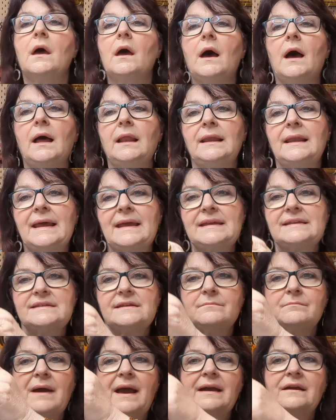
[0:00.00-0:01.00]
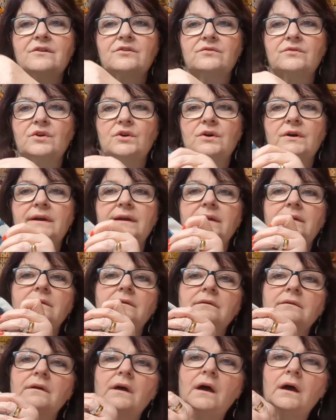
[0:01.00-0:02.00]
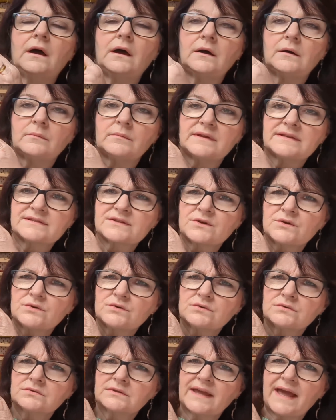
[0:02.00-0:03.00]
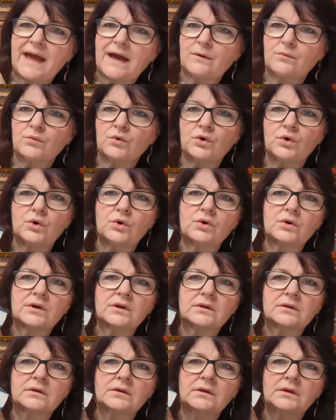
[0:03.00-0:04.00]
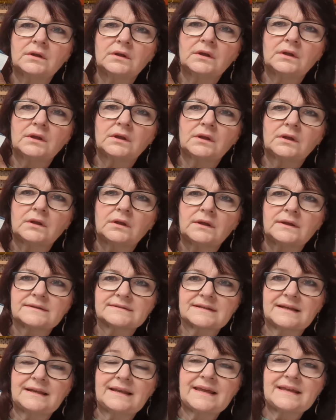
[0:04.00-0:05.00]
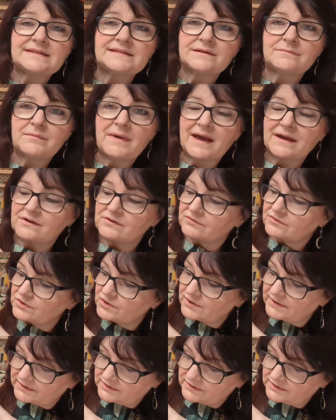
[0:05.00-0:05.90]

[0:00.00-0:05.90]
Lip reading: a Lady McElroy. It's called Catwalk. It's a Lady McElroy